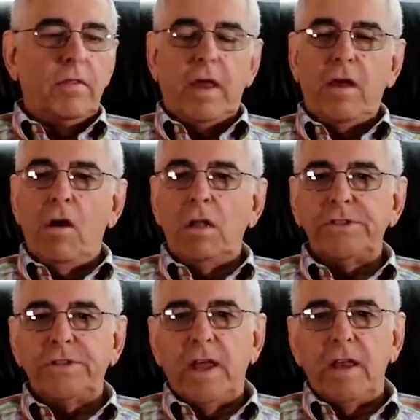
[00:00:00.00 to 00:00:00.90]
they all
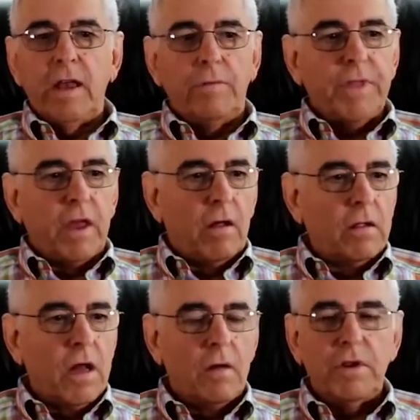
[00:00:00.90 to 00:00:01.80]
stand up, they all
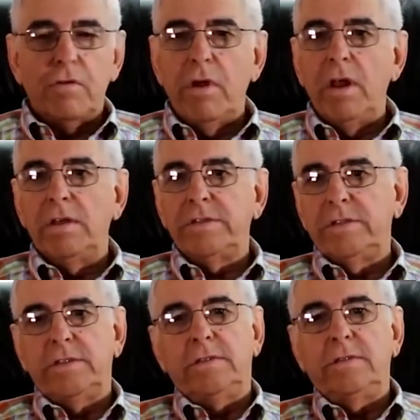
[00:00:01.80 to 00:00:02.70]
come and greet
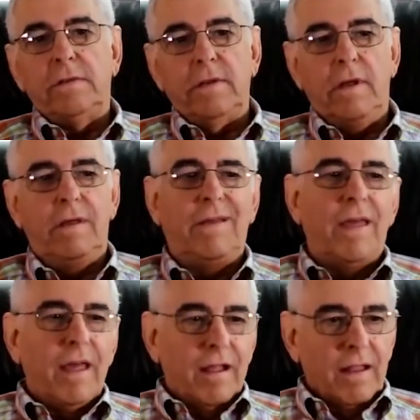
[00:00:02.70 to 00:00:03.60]
us
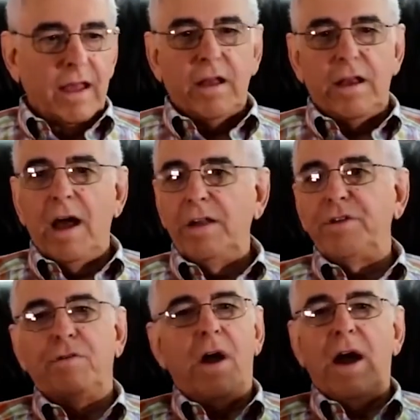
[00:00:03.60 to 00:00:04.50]
like an
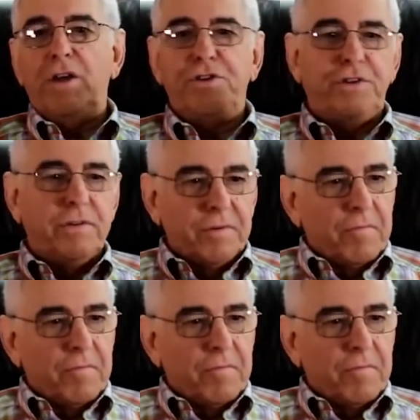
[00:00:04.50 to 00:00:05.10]
entourage.